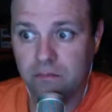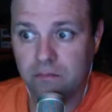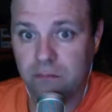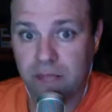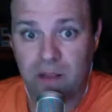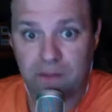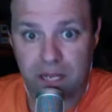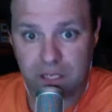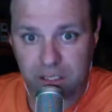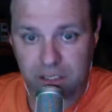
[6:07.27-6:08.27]
playoff
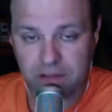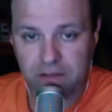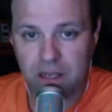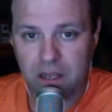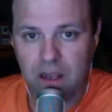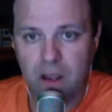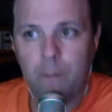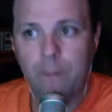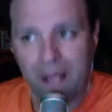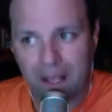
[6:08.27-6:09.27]
last year.
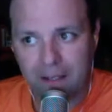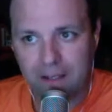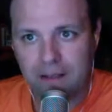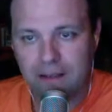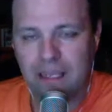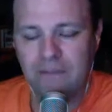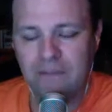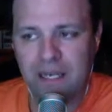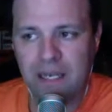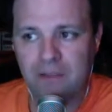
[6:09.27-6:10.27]
But if
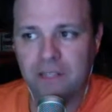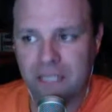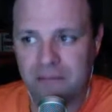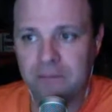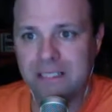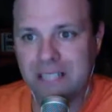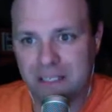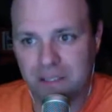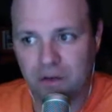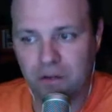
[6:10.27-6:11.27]
any other team besides
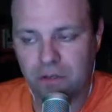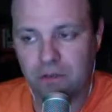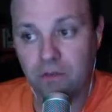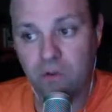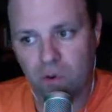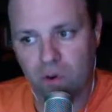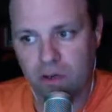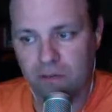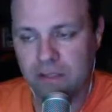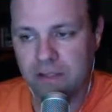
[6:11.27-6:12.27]
OU or
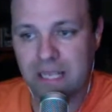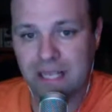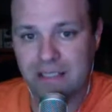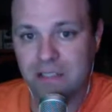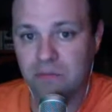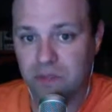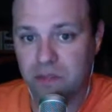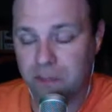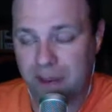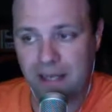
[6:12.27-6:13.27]
even Texas with the
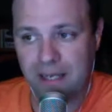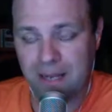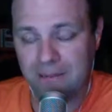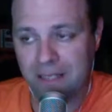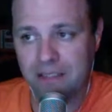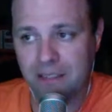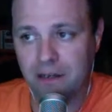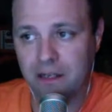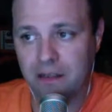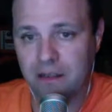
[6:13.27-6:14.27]
brand name, not
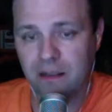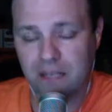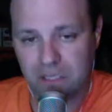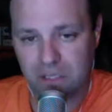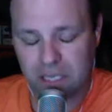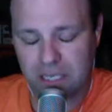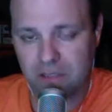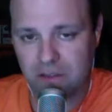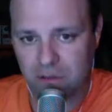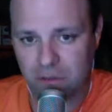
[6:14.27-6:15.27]
necessarily the his
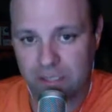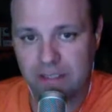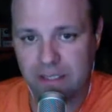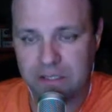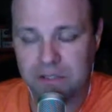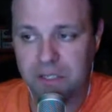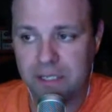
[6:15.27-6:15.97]
recent history,